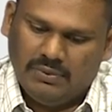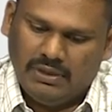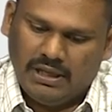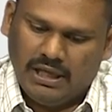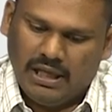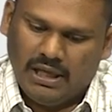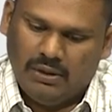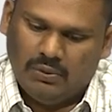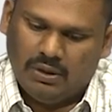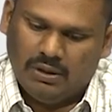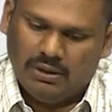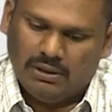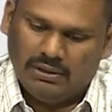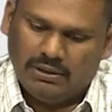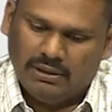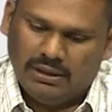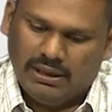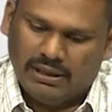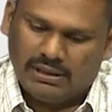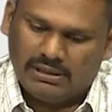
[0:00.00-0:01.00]
A1
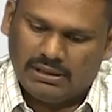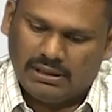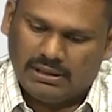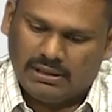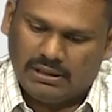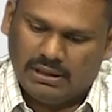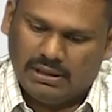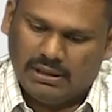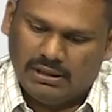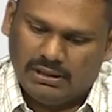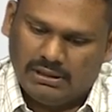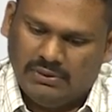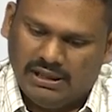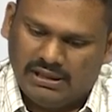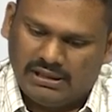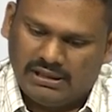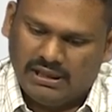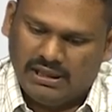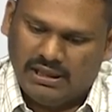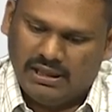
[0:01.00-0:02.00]
etc.,
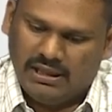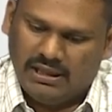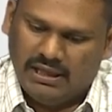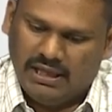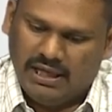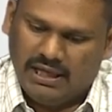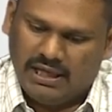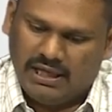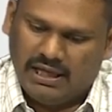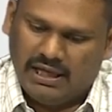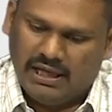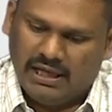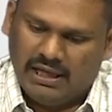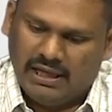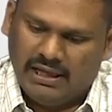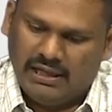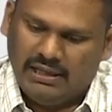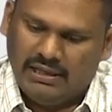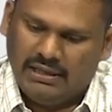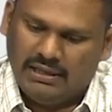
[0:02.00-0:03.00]
let us say
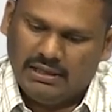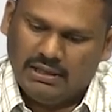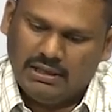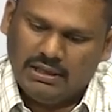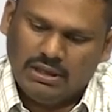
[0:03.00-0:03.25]
Aki.